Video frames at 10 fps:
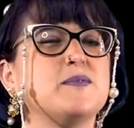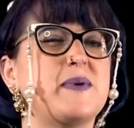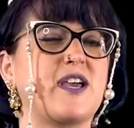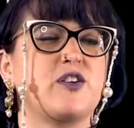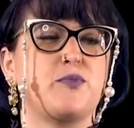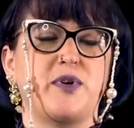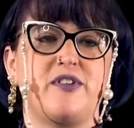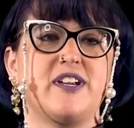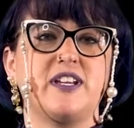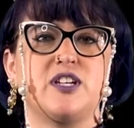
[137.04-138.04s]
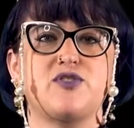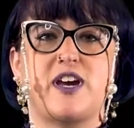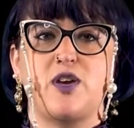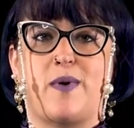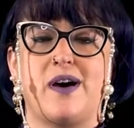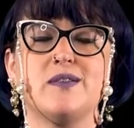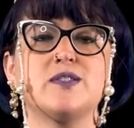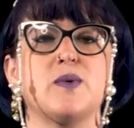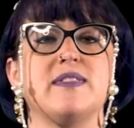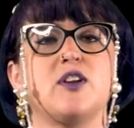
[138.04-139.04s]
being on your period can dry you out,
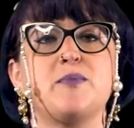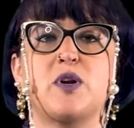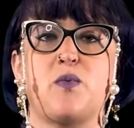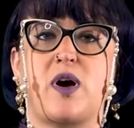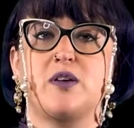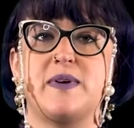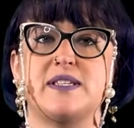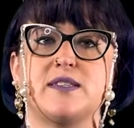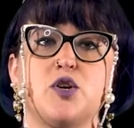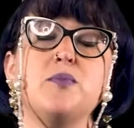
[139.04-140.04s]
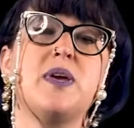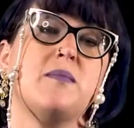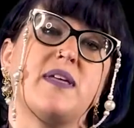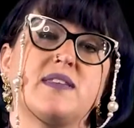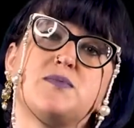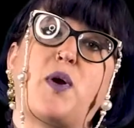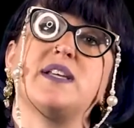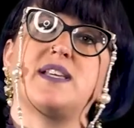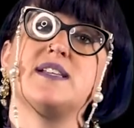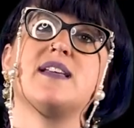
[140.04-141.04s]
so a little bit of water-based lube can make this
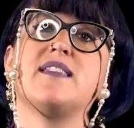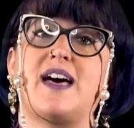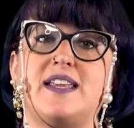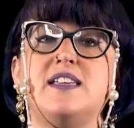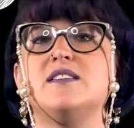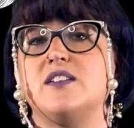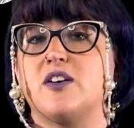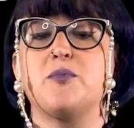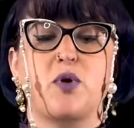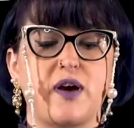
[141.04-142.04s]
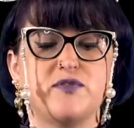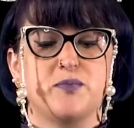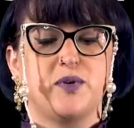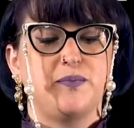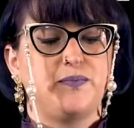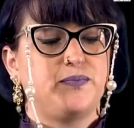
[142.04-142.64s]
process a lot easier and more comfortable.